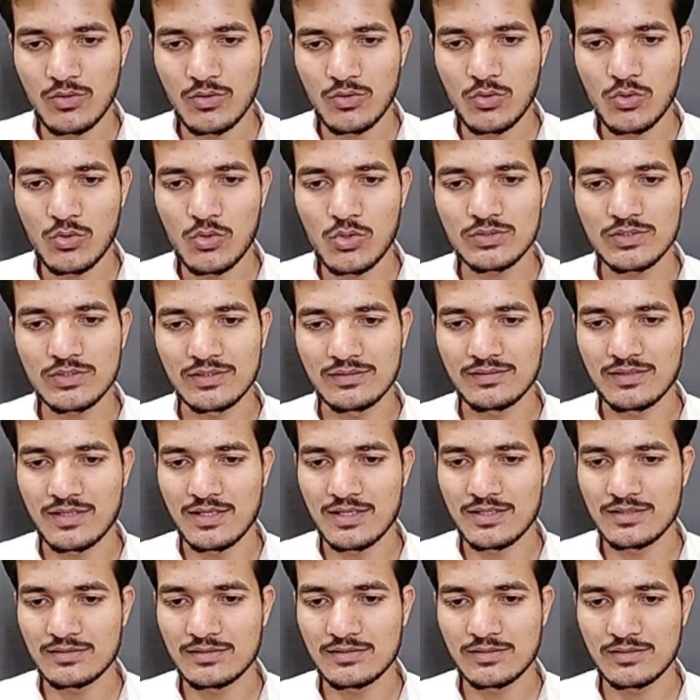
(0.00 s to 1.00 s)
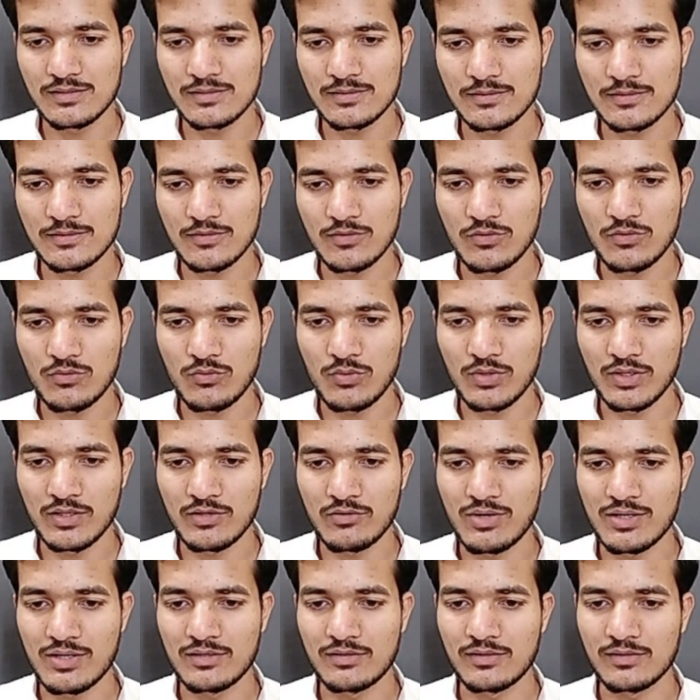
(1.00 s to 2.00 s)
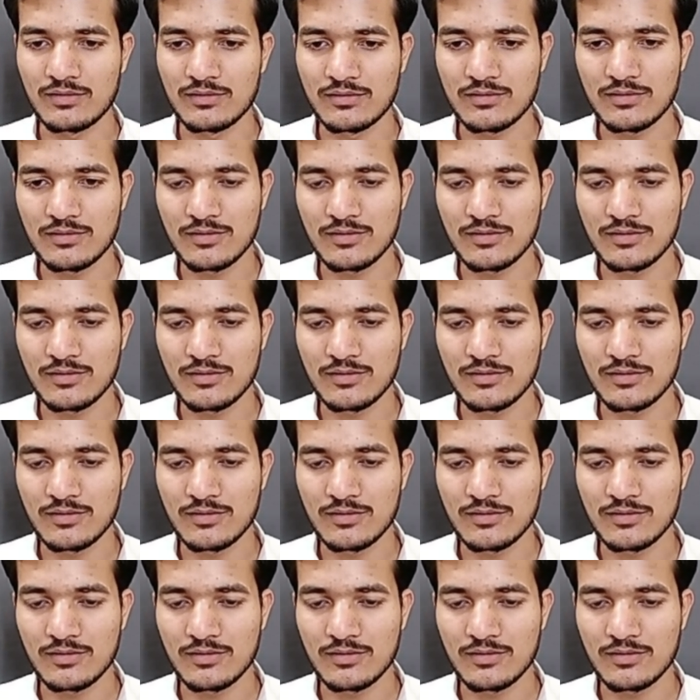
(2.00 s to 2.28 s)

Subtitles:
On the side. I can write it.